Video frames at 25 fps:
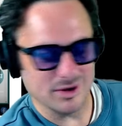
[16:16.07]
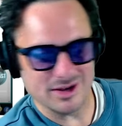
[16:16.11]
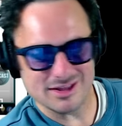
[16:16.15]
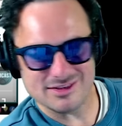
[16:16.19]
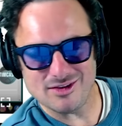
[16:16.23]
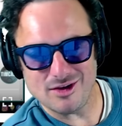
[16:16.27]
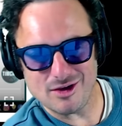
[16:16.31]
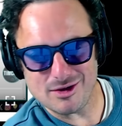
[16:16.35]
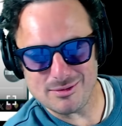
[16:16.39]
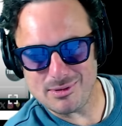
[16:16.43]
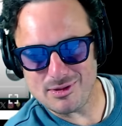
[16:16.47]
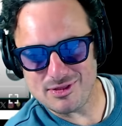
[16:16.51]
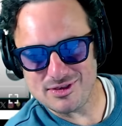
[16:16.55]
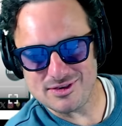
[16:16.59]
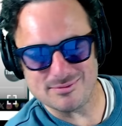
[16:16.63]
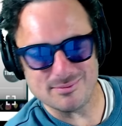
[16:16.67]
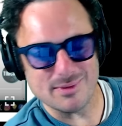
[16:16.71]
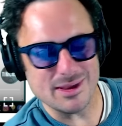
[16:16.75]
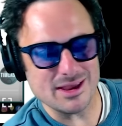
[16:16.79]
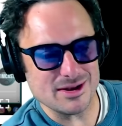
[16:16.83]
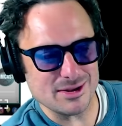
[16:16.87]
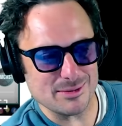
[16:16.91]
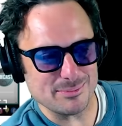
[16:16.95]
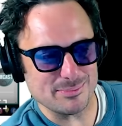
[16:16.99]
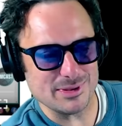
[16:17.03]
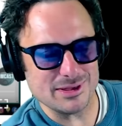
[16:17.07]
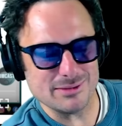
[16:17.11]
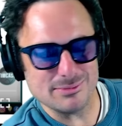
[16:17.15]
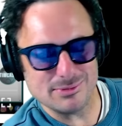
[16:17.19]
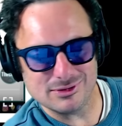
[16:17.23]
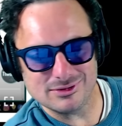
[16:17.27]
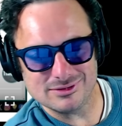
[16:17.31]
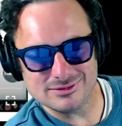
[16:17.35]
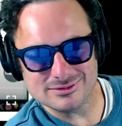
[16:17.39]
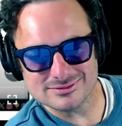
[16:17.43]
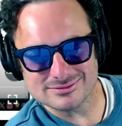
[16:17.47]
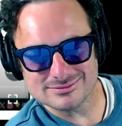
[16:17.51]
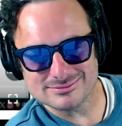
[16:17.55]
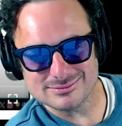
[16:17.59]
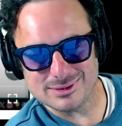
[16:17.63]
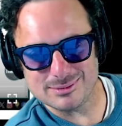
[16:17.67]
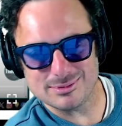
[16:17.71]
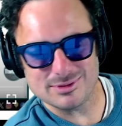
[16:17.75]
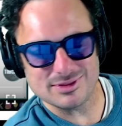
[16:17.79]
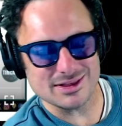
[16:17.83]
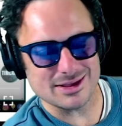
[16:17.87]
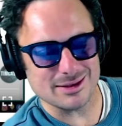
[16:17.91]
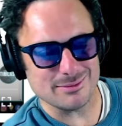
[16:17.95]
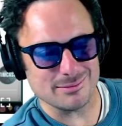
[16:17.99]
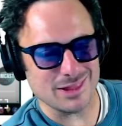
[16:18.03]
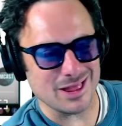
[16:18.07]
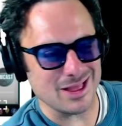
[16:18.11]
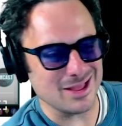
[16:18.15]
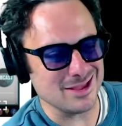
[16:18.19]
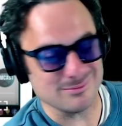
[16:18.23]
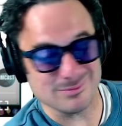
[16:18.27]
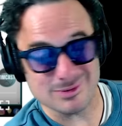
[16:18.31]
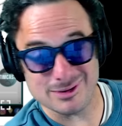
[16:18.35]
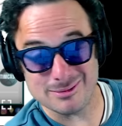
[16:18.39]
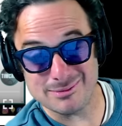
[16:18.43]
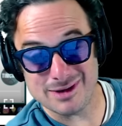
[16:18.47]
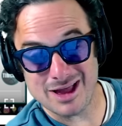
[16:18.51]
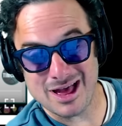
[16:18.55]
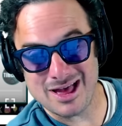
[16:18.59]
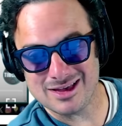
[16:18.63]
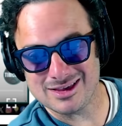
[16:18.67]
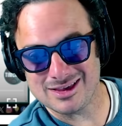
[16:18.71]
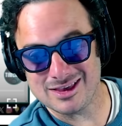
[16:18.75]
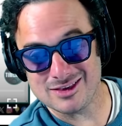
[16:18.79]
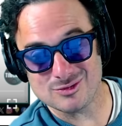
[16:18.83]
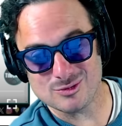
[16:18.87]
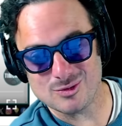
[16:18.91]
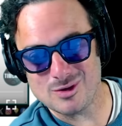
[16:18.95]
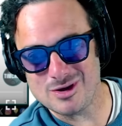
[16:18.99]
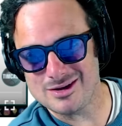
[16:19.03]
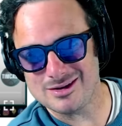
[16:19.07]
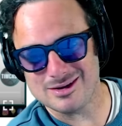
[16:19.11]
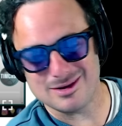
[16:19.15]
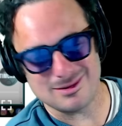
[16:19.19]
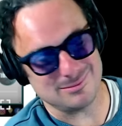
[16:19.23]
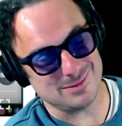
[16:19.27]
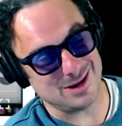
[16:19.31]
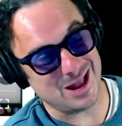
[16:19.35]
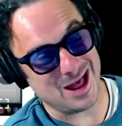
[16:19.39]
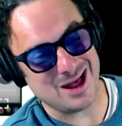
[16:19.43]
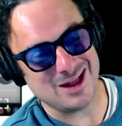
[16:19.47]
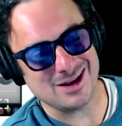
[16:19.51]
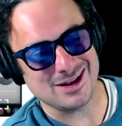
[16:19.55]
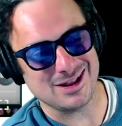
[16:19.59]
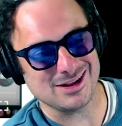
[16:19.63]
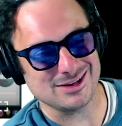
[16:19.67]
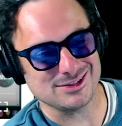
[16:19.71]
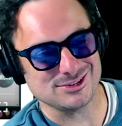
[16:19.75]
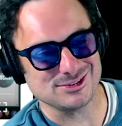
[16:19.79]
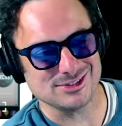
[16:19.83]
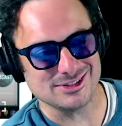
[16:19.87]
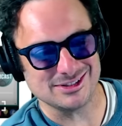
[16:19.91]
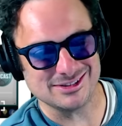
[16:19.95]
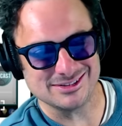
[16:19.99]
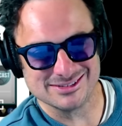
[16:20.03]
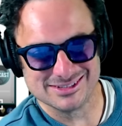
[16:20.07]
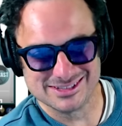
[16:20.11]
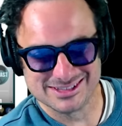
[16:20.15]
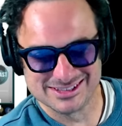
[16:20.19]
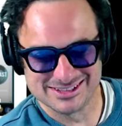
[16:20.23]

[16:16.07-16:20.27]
When I talk about these made up people, people think I'm lying, but I'm not. Guess what? I'm not actually.